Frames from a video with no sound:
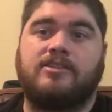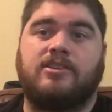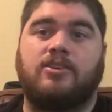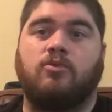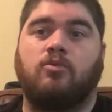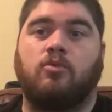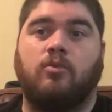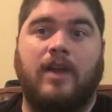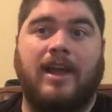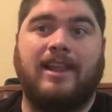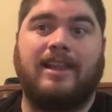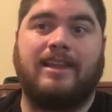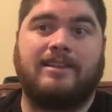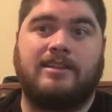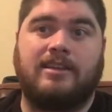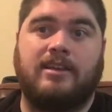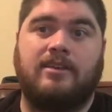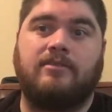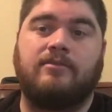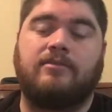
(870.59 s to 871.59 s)
So
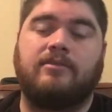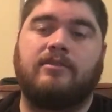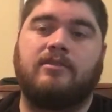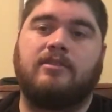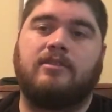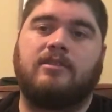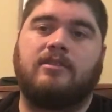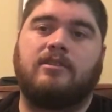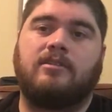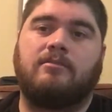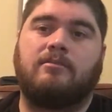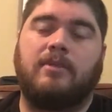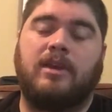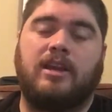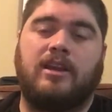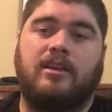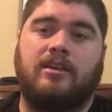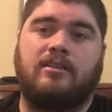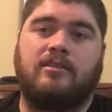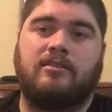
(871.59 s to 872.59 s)
relative,
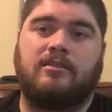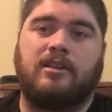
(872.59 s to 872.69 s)
meaning